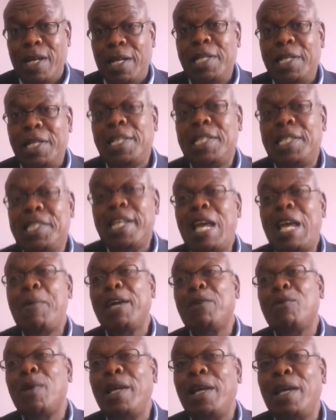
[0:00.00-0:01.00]
In Tanzania,
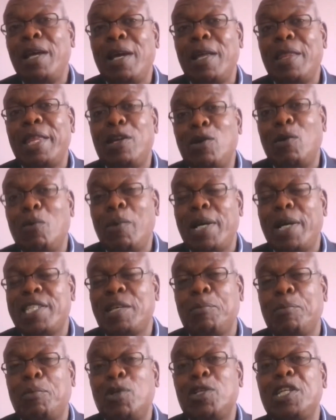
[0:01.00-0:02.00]

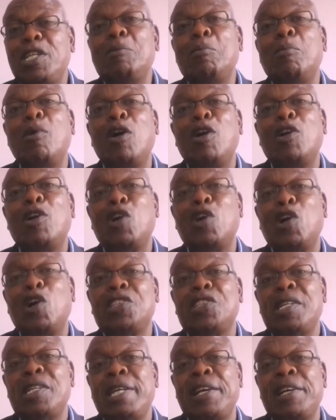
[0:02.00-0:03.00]
we are supporting more
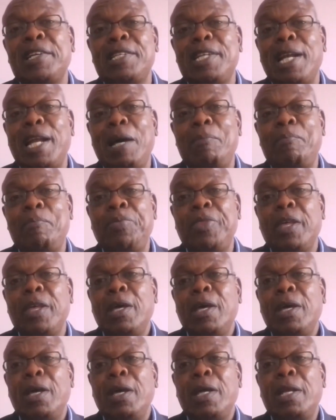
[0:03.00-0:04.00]
dogs in Dar es Salaam,
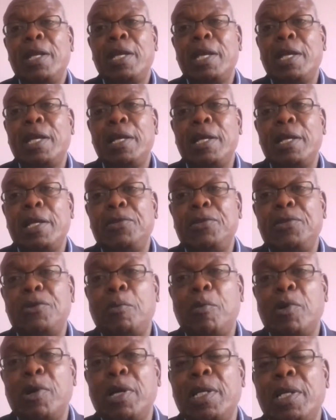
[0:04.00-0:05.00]
in
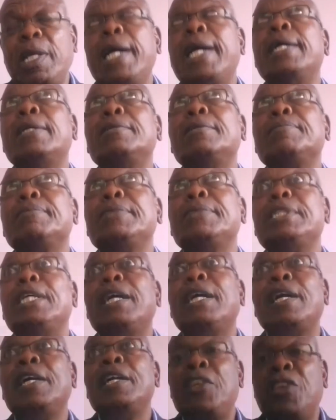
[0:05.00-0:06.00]

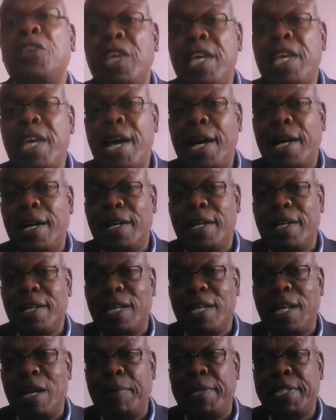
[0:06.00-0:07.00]
KIA,
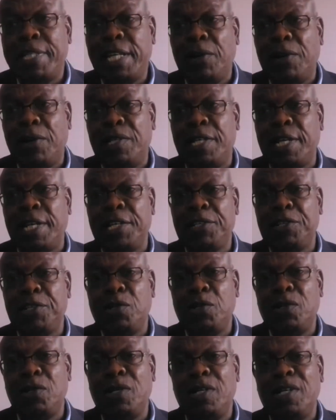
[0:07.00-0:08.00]
Kilimanjaro
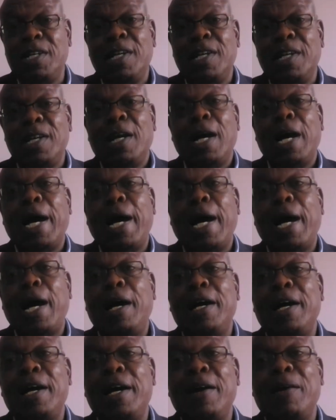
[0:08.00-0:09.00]
International.
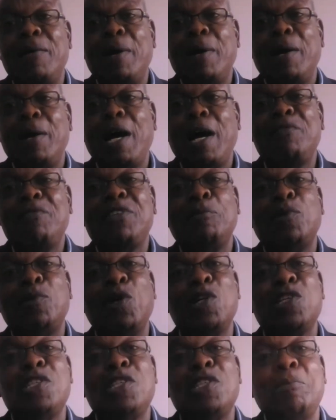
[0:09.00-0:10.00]
We have
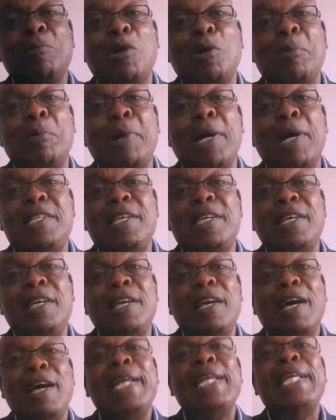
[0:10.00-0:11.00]
some dogs in
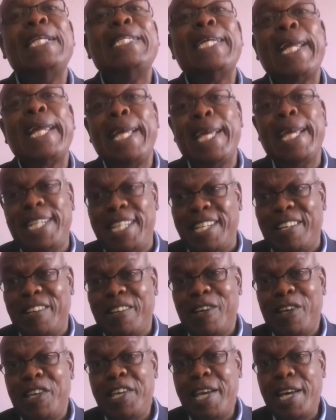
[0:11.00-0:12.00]
Komazi and in
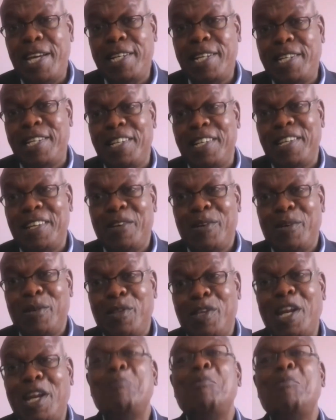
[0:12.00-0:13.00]
Serengeti. Yet
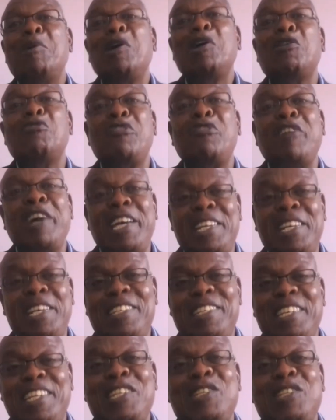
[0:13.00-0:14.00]
the number of
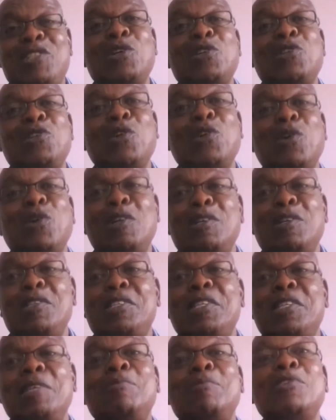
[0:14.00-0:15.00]
fines in total
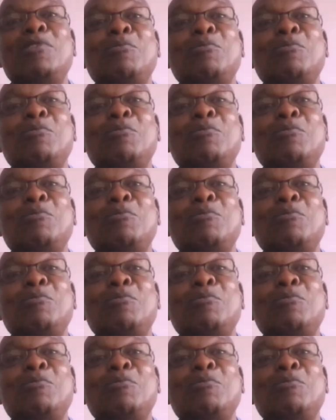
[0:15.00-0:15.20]
seems